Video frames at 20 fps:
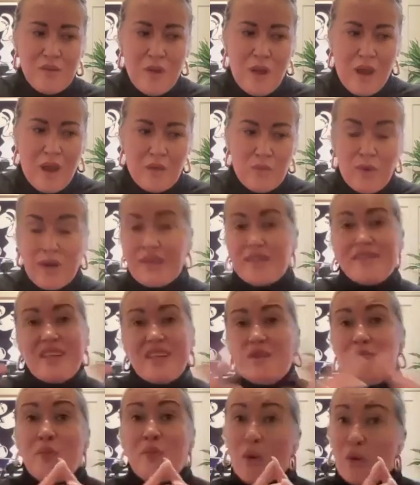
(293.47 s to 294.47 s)

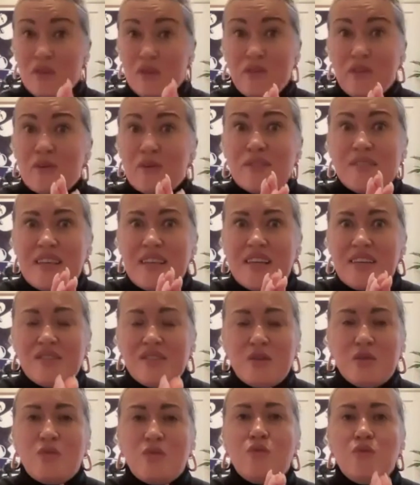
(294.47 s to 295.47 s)
reconcile both of those things.
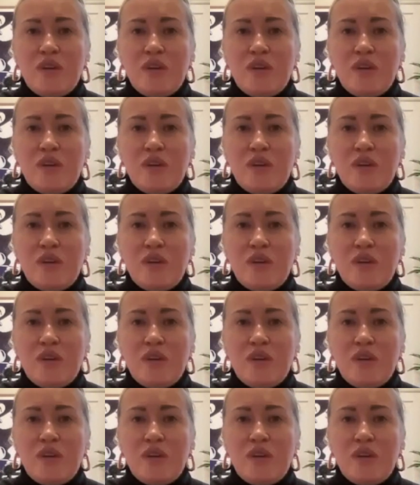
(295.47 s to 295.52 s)
So